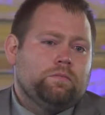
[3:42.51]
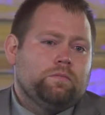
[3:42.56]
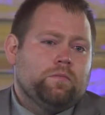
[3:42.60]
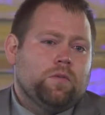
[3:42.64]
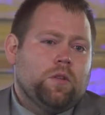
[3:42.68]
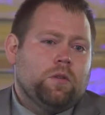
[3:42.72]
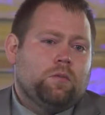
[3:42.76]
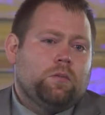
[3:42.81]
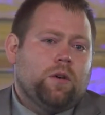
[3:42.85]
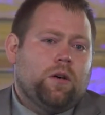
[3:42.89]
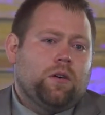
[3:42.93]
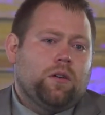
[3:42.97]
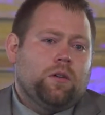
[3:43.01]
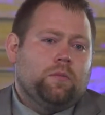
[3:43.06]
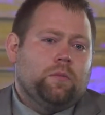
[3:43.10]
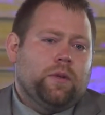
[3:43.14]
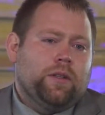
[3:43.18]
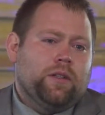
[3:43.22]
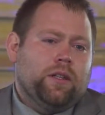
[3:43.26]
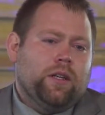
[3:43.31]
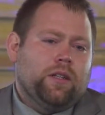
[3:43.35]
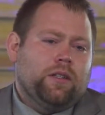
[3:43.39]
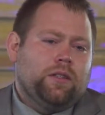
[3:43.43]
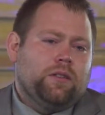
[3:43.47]
the part of me
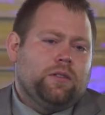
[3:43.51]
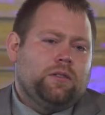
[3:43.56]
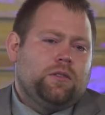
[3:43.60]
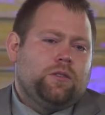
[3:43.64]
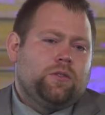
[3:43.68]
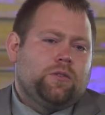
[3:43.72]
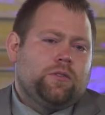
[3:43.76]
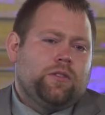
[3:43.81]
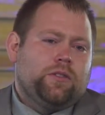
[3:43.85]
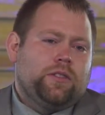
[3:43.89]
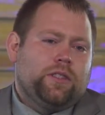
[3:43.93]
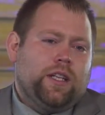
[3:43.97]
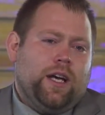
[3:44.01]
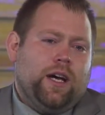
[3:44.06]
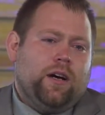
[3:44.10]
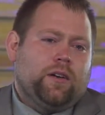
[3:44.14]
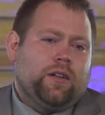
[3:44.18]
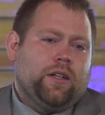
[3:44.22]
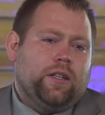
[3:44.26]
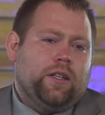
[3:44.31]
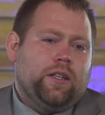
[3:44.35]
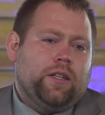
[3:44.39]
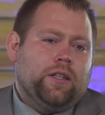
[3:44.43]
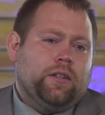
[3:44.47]
that
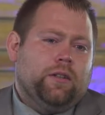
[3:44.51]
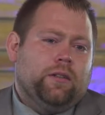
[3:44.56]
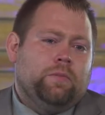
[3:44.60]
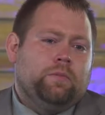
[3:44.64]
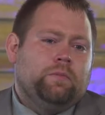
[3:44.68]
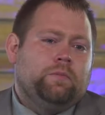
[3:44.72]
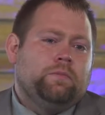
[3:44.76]
doubted Him